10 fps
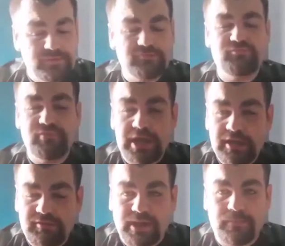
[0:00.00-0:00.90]

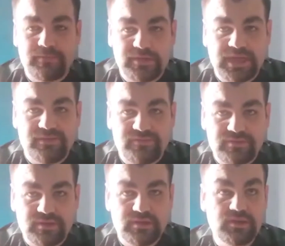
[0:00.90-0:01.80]
really crap the day at
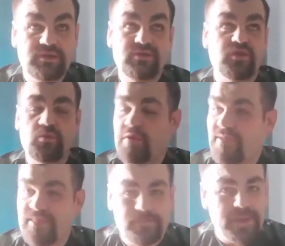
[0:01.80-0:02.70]
Everton. They
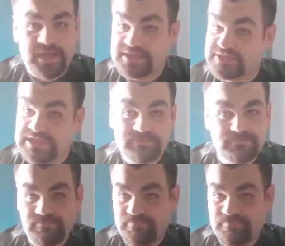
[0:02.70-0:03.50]
weren't the best team.